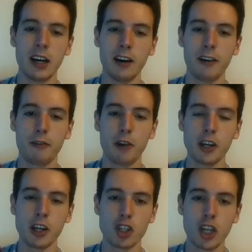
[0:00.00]

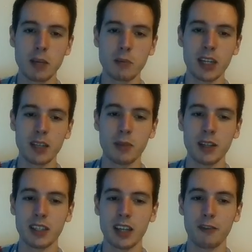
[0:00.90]
threatening checkmate,
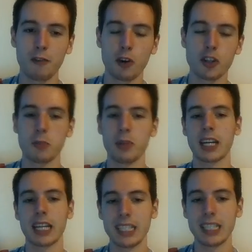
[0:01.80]
but unfortunately black
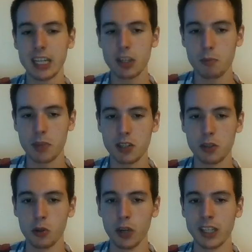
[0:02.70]
can take on
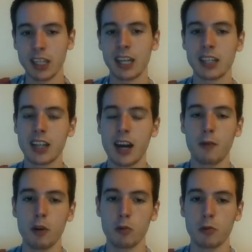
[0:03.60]
b2 and then
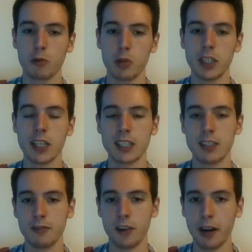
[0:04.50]
cover with queen takes
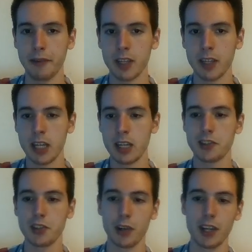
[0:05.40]
e5.
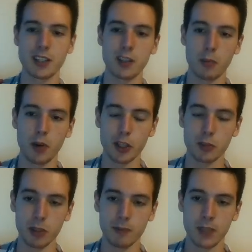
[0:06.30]
So that's not
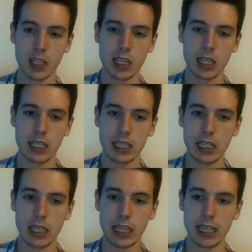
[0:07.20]
possible.
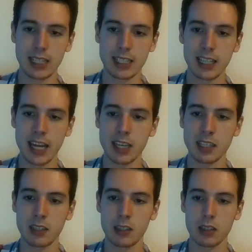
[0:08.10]
Instead,
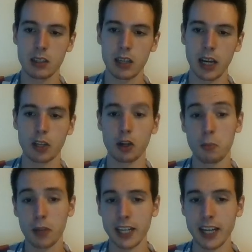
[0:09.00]
I could
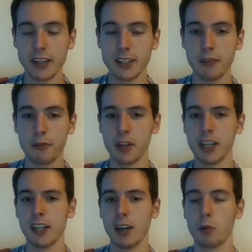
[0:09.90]
play knight d3
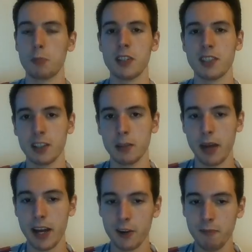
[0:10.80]
here and that would be still
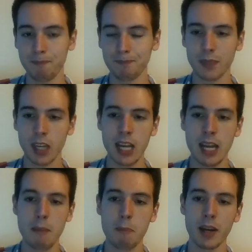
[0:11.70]
better.
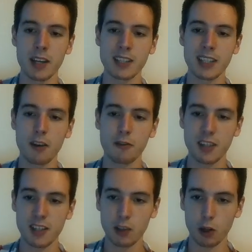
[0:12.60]
But instead of
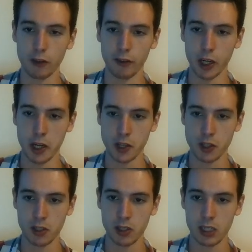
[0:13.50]
this whole variation,